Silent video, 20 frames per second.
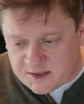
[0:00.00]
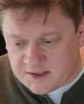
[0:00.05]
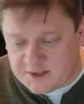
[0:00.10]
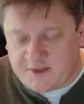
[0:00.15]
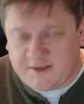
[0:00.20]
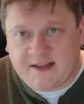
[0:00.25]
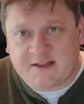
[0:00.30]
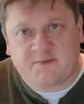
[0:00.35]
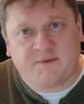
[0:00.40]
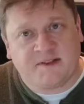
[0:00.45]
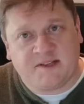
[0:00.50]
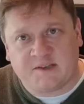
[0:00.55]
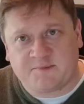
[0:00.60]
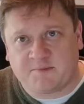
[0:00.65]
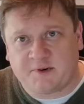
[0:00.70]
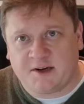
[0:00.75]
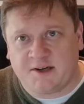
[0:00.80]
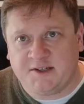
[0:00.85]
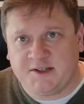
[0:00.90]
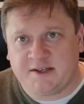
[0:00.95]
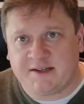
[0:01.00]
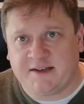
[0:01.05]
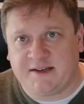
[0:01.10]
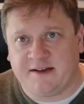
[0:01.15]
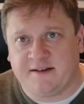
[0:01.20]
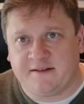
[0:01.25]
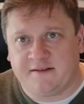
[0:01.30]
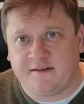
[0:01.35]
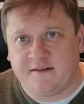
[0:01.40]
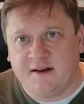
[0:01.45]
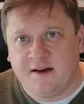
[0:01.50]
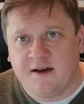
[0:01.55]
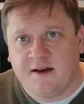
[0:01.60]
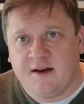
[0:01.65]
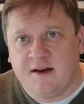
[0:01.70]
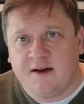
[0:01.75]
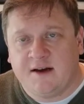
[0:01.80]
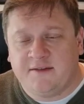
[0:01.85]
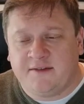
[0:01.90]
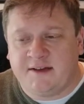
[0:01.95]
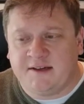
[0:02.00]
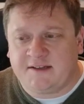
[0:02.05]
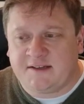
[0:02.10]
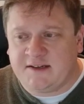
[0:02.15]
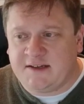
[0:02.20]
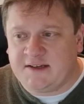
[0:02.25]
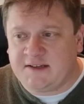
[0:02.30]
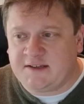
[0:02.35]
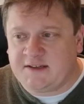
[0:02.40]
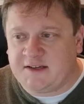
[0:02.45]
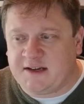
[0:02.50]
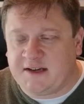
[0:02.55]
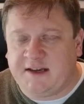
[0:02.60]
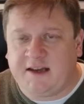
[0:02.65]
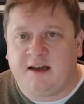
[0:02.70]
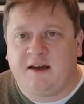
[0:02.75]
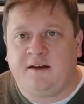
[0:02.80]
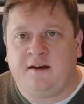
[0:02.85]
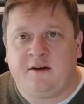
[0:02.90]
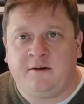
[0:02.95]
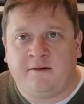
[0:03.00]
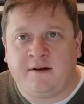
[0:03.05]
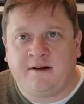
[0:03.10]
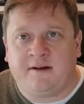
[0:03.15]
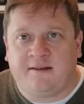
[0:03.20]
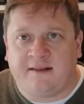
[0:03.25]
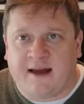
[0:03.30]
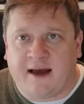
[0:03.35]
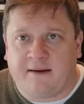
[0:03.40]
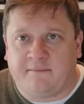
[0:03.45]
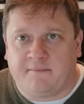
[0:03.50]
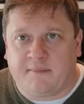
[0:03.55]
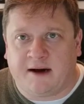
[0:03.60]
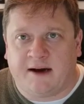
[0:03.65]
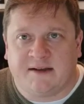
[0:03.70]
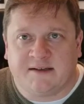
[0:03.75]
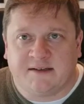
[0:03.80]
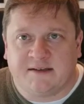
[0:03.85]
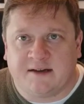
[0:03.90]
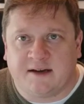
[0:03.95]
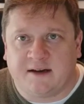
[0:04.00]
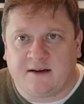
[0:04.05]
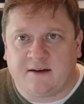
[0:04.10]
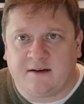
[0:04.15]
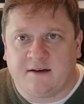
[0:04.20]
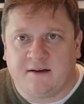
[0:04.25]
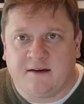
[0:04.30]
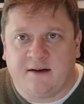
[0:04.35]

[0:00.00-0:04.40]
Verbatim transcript: so that's what this project is. This is to get you into that mindset.